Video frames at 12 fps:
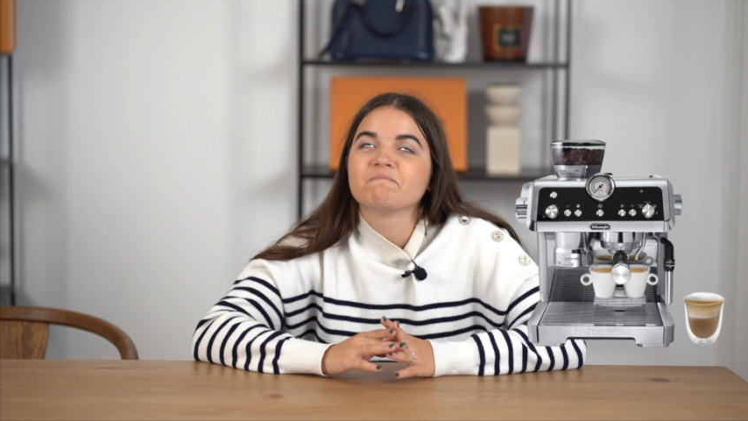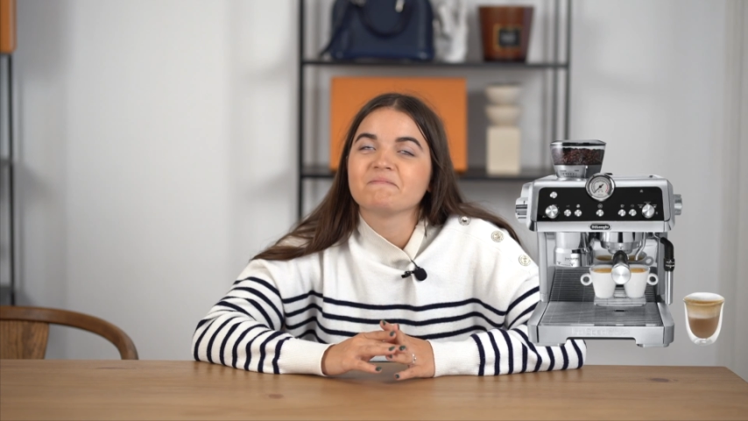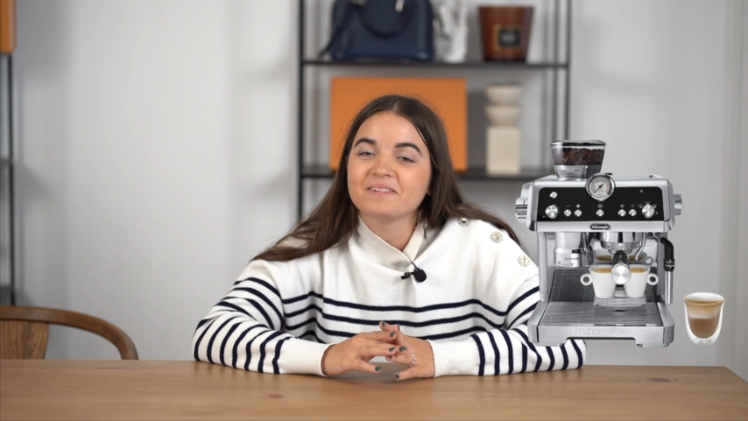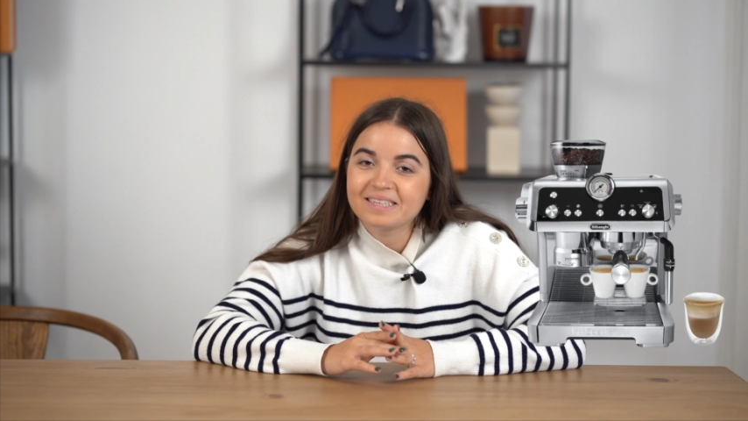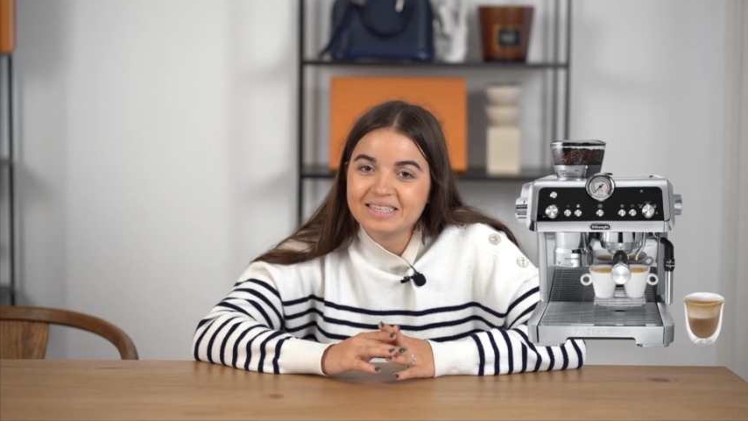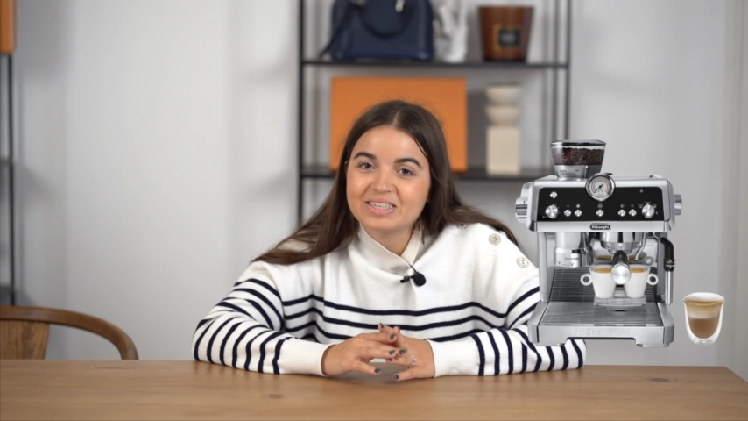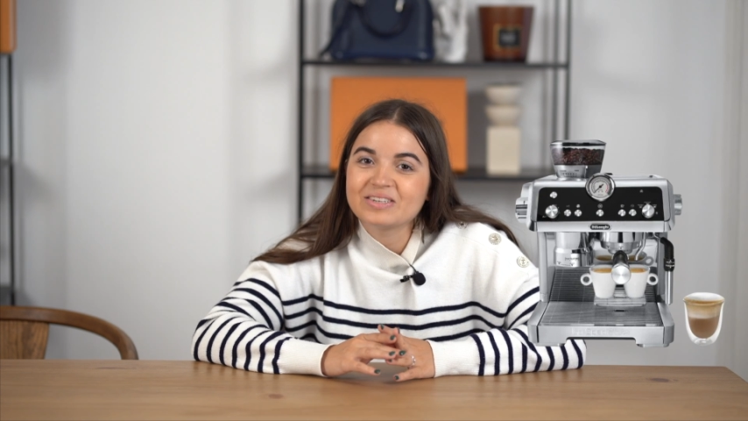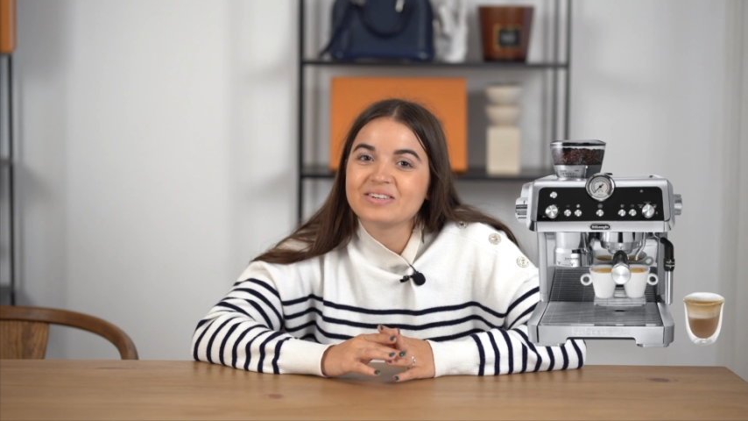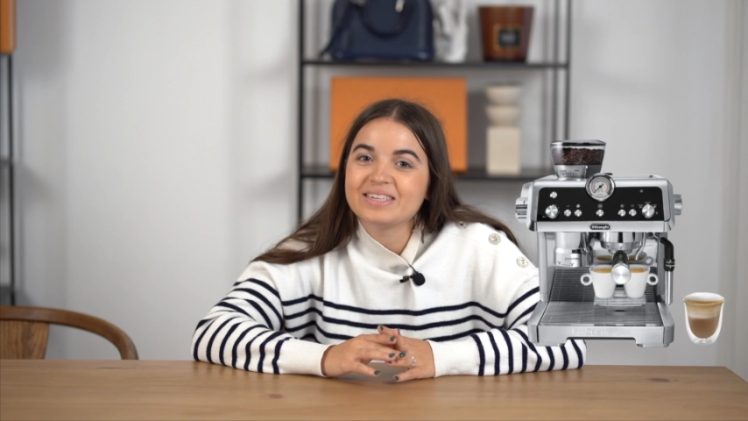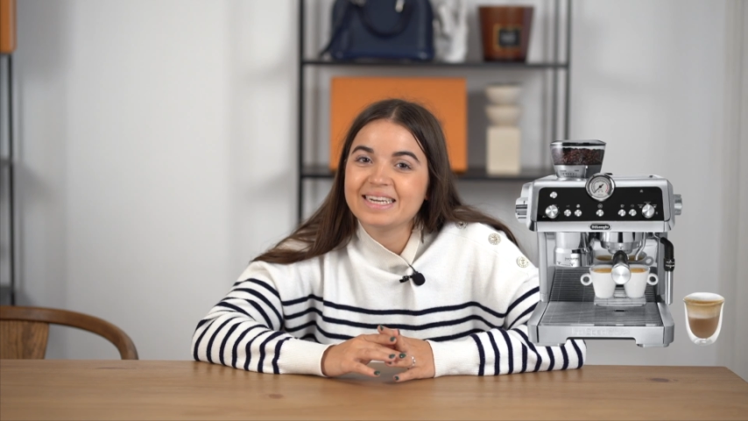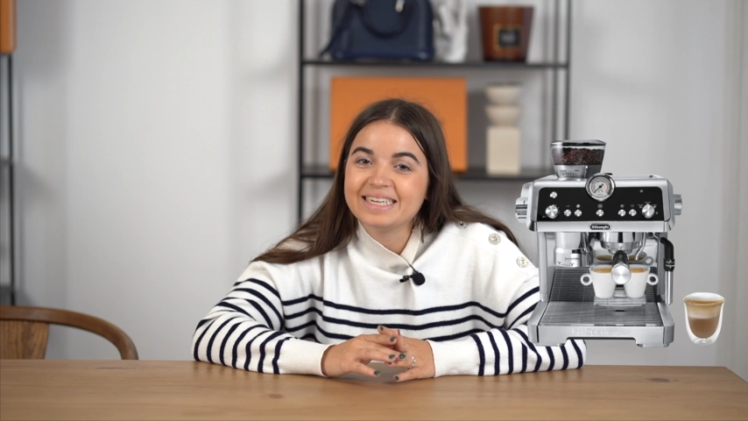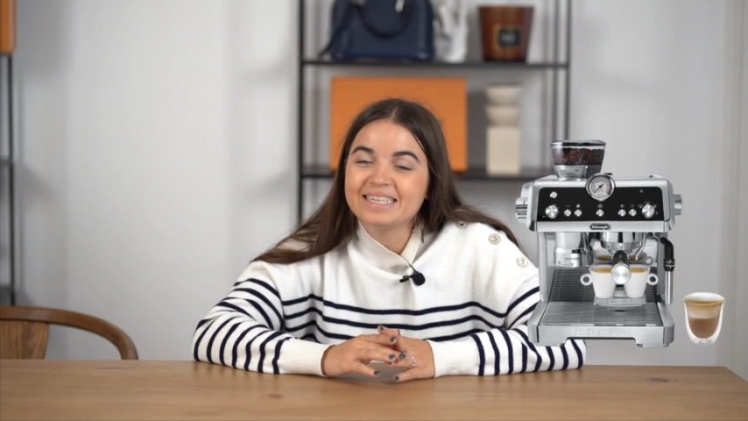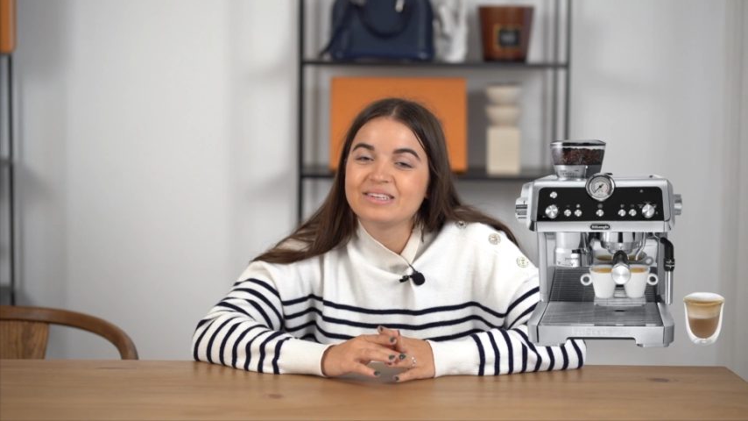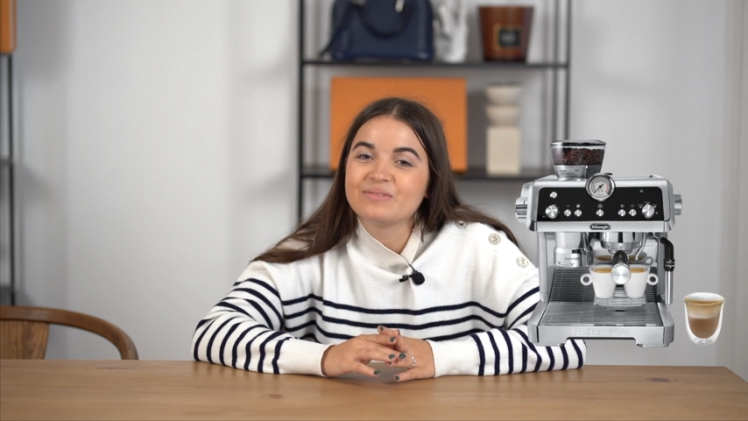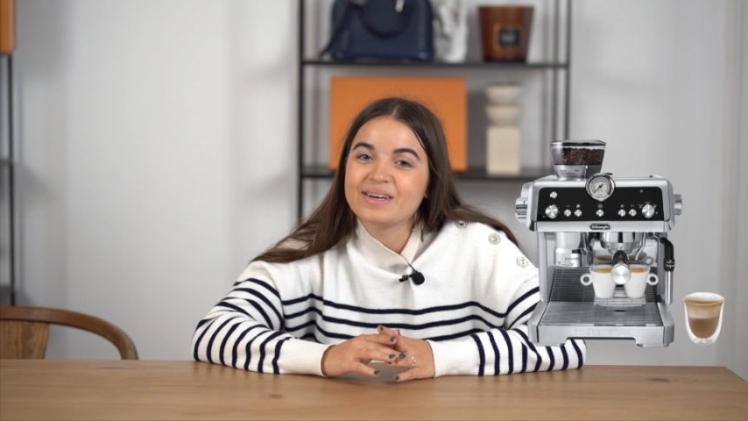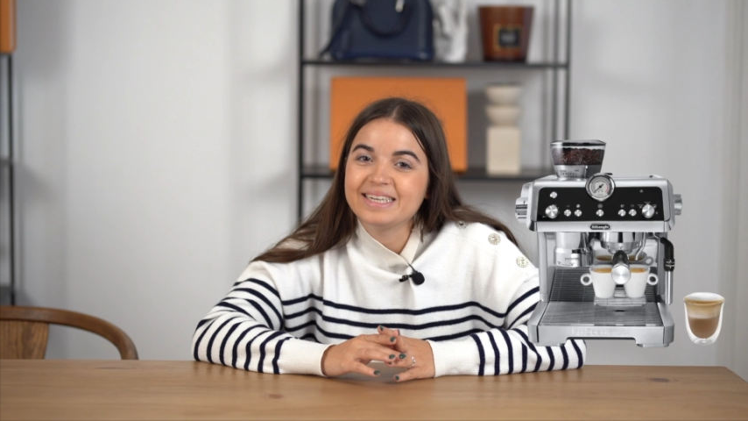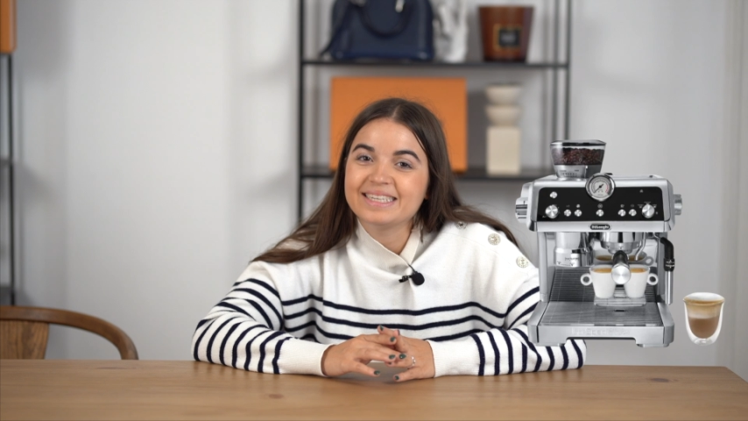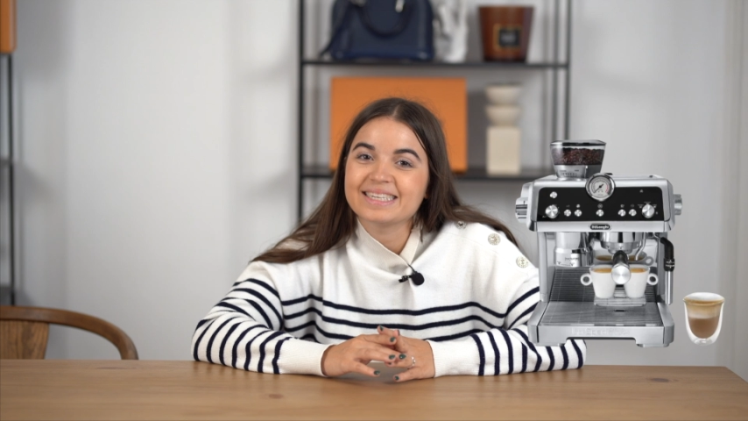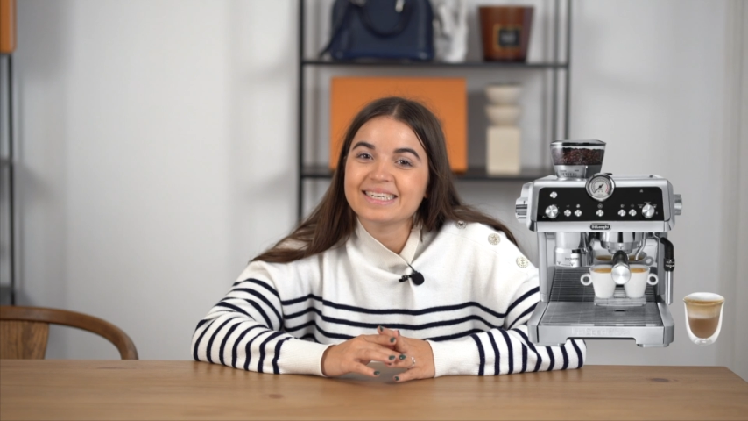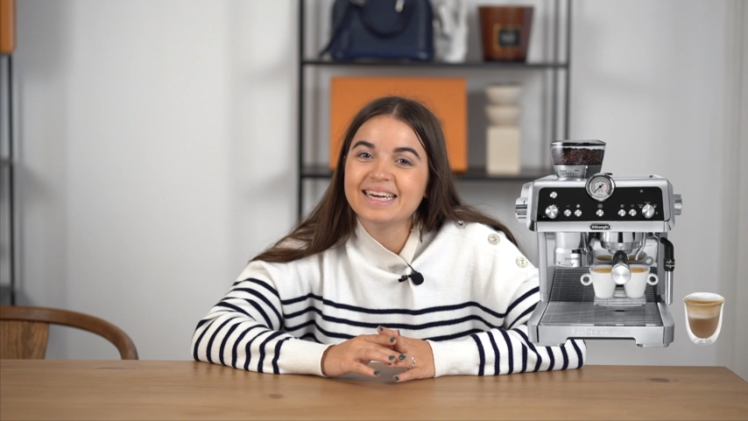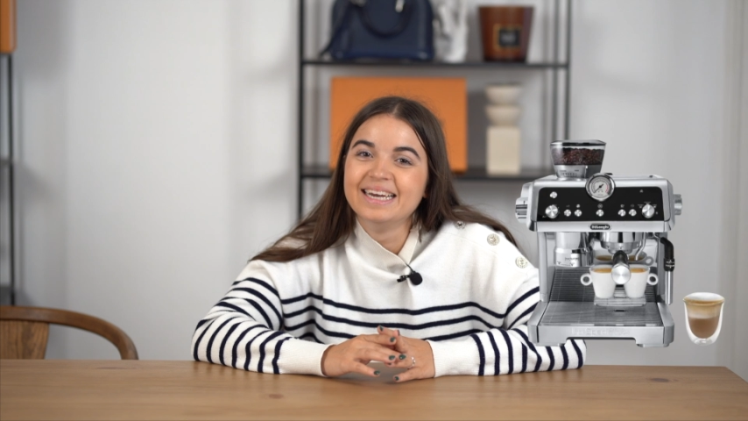this is a good idea to wait.